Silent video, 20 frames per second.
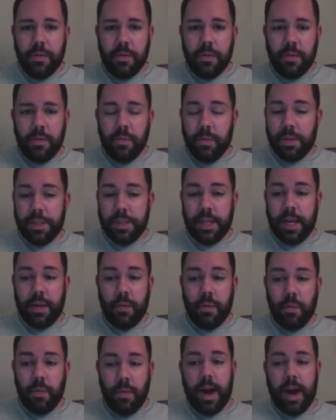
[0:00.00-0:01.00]
was like,
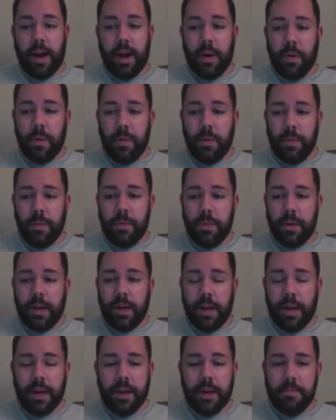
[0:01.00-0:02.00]
wow.
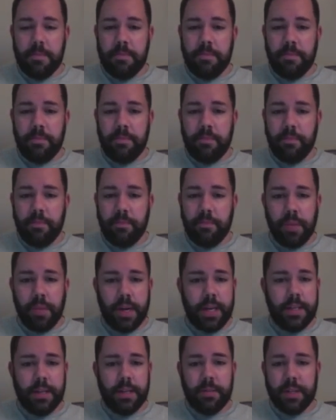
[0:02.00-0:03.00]
But
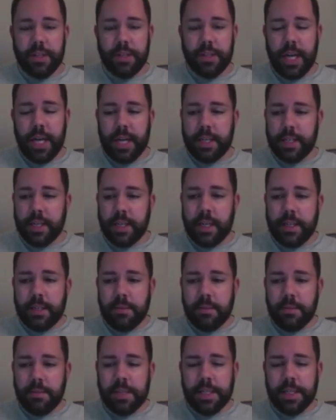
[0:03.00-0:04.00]
I double checked and I
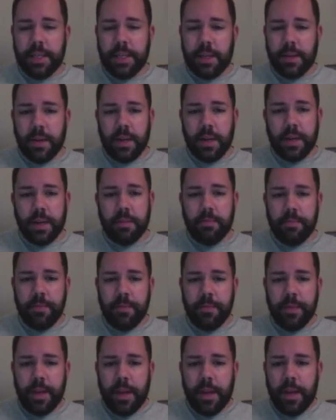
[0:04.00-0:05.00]
didn't miss anything.
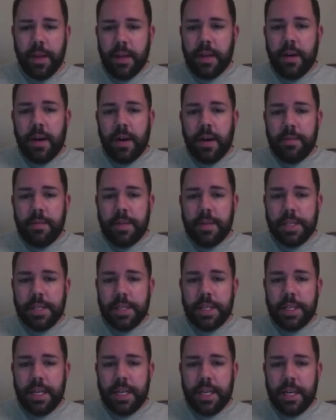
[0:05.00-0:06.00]
Now,
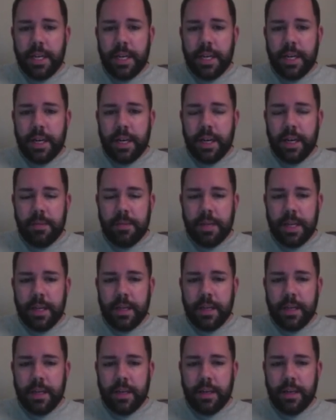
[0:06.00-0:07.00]
obviously, I
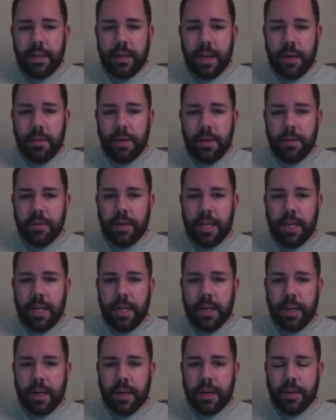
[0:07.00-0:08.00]
mean, I went over
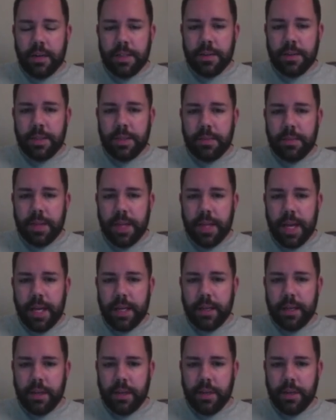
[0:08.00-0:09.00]
here, so some of that
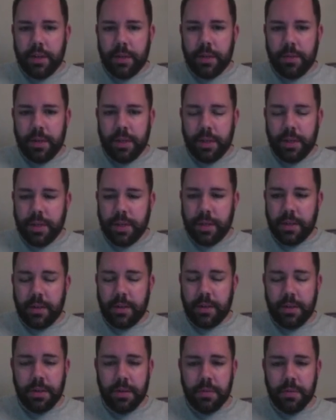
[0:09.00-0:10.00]
contributed
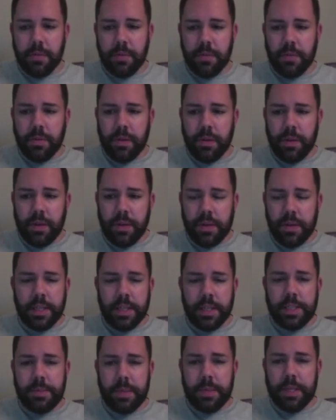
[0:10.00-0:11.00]
to
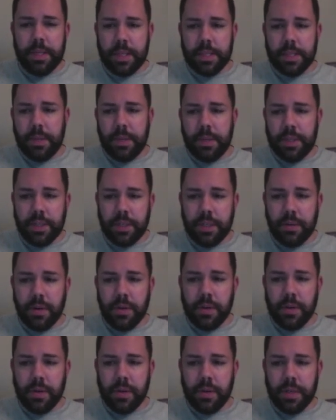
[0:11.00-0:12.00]
not spending as much in
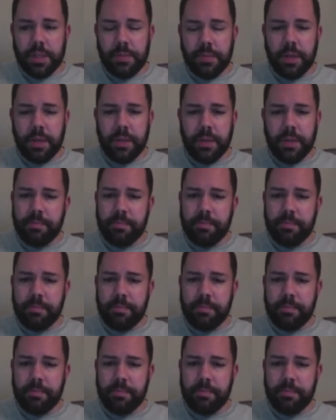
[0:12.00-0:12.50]
groceries, but